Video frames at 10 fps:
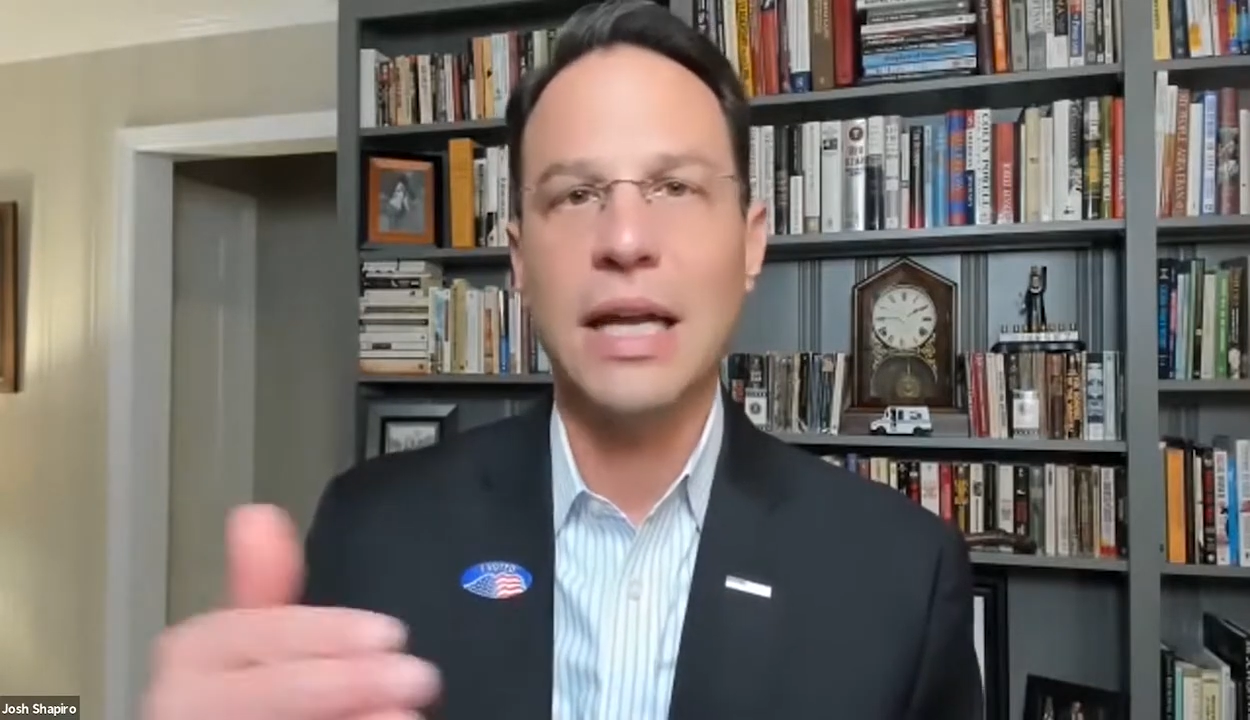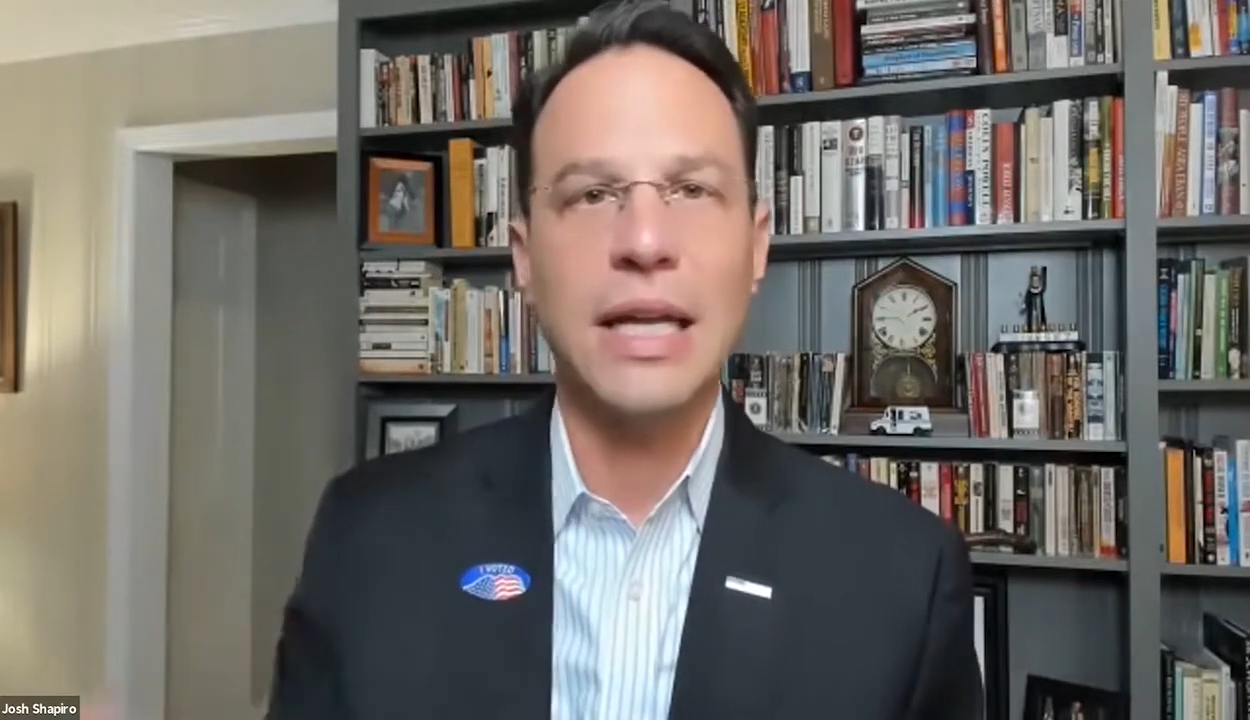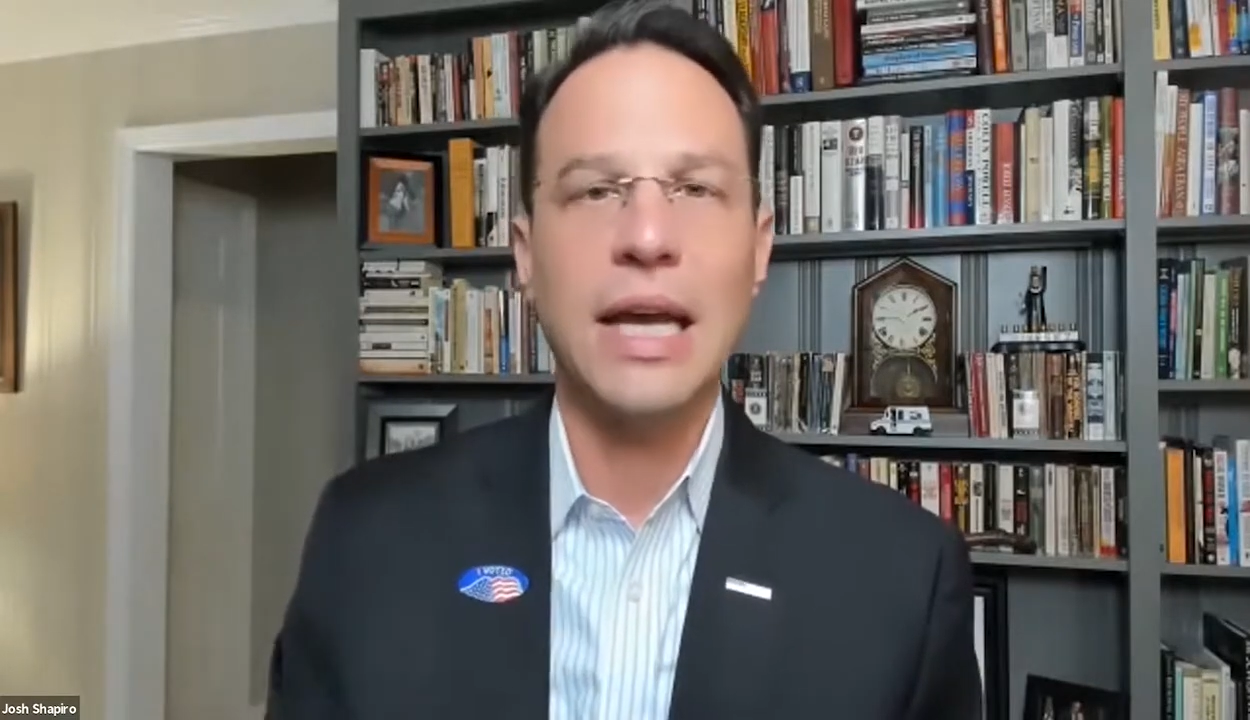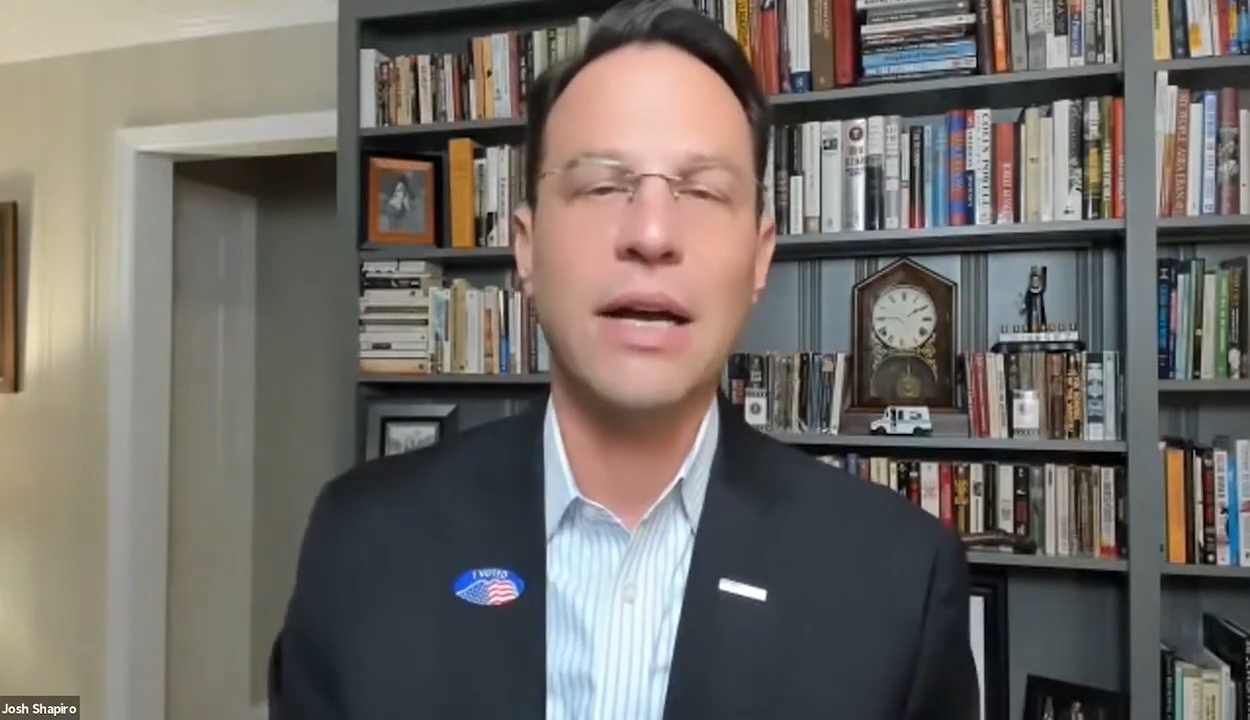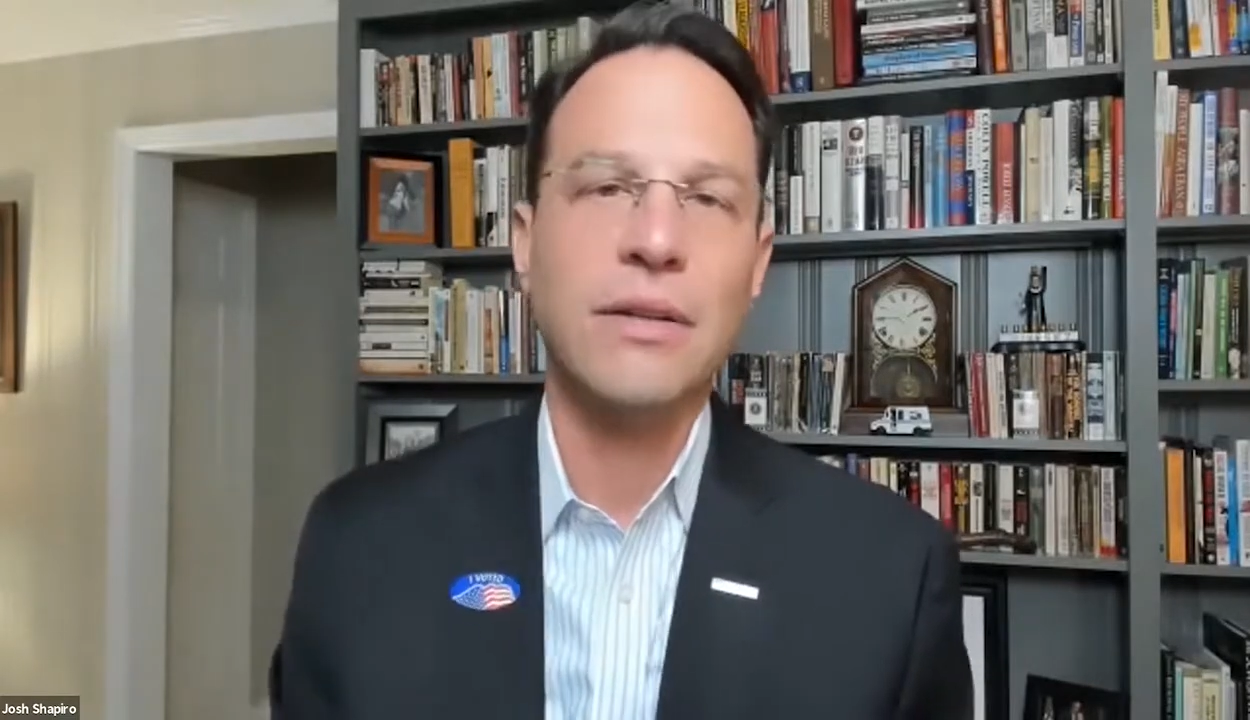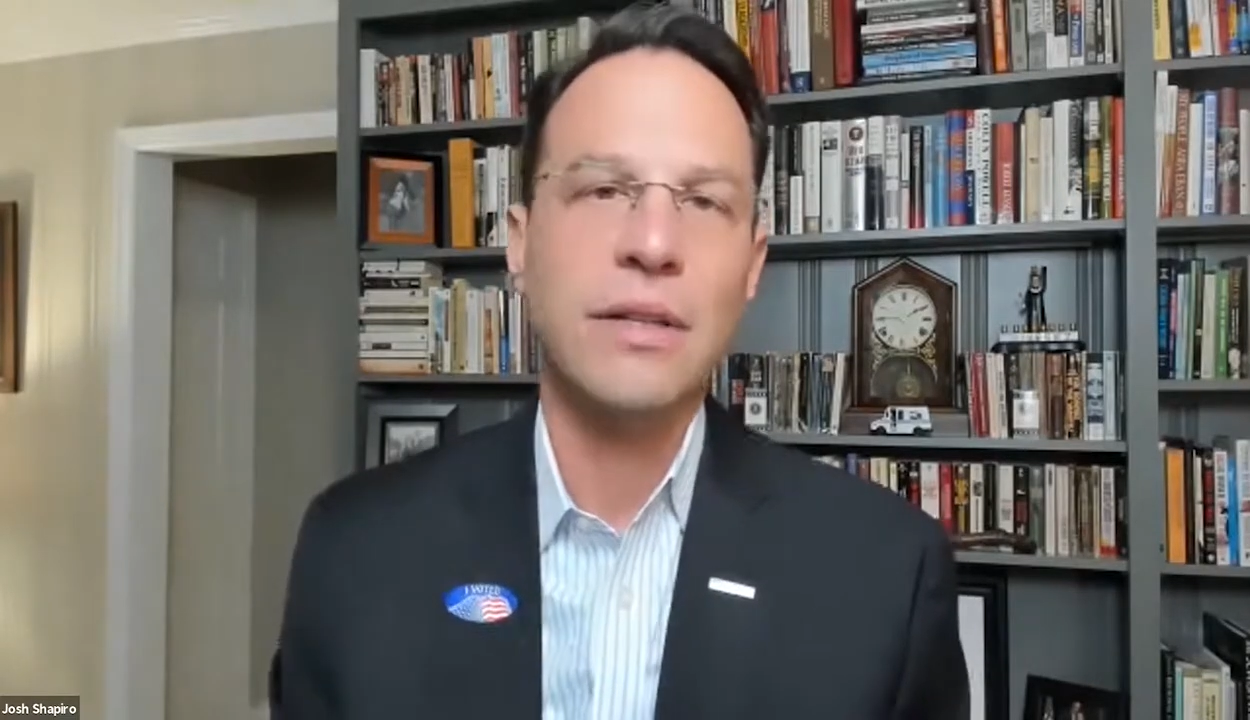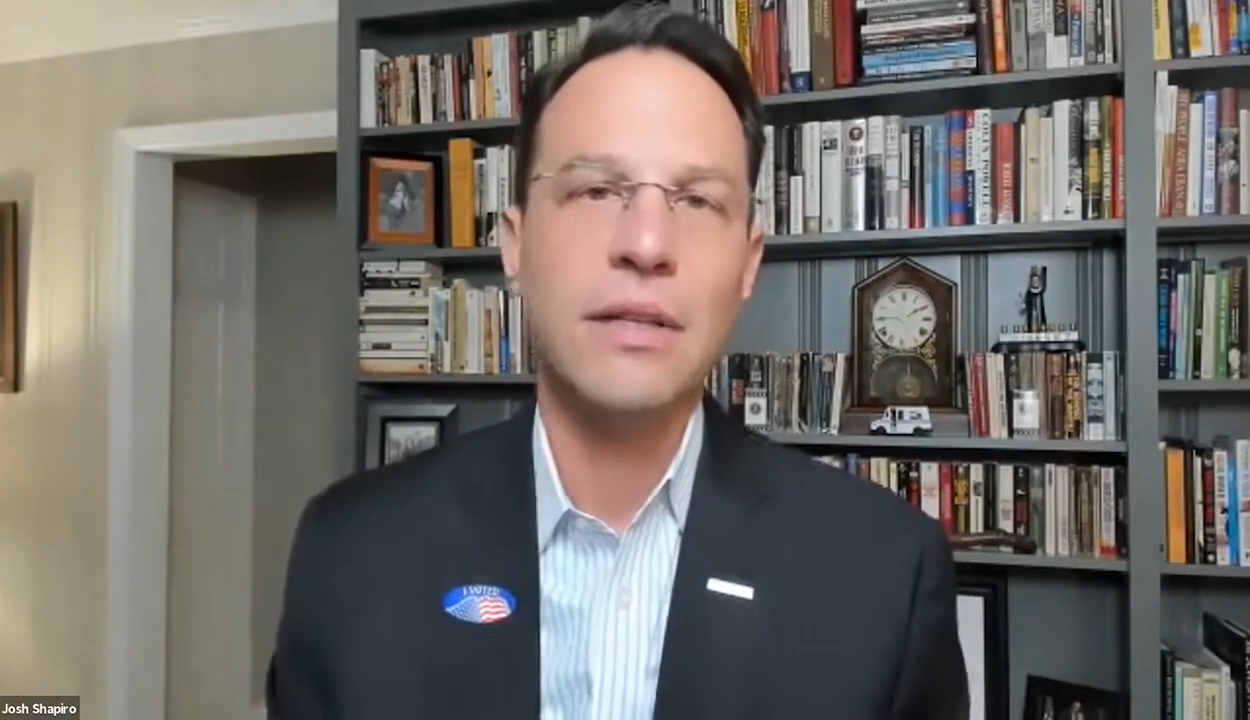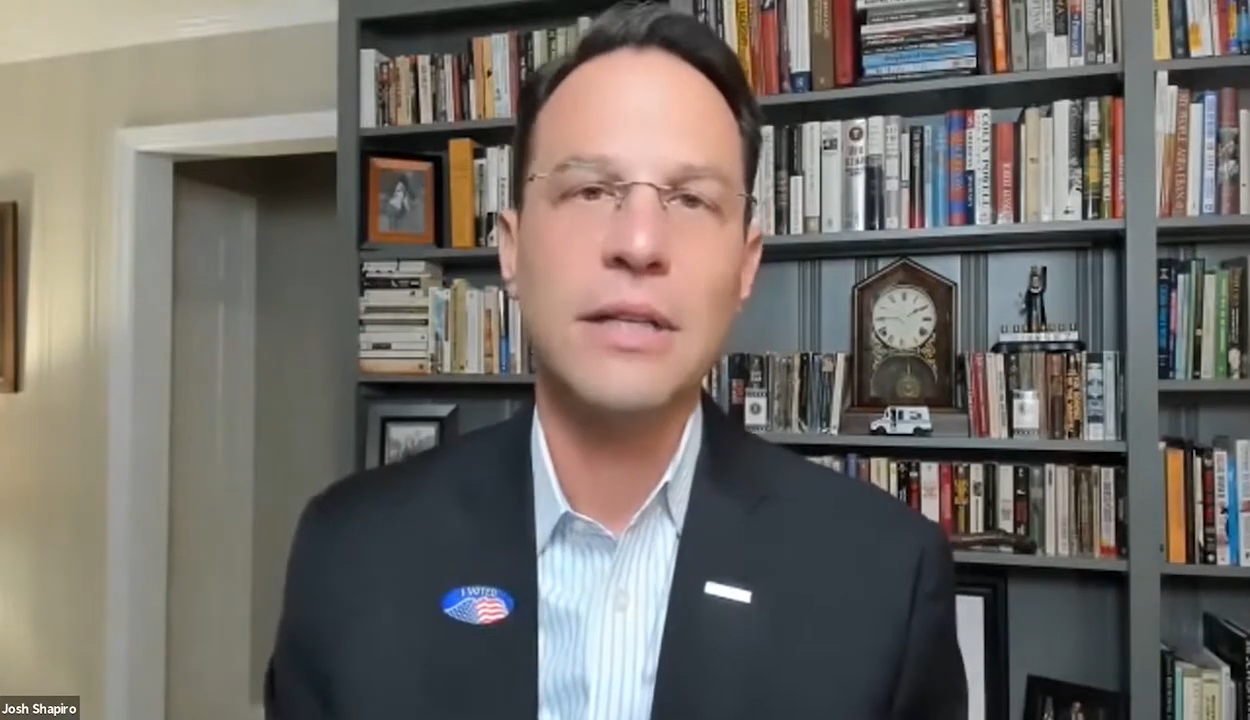and counted.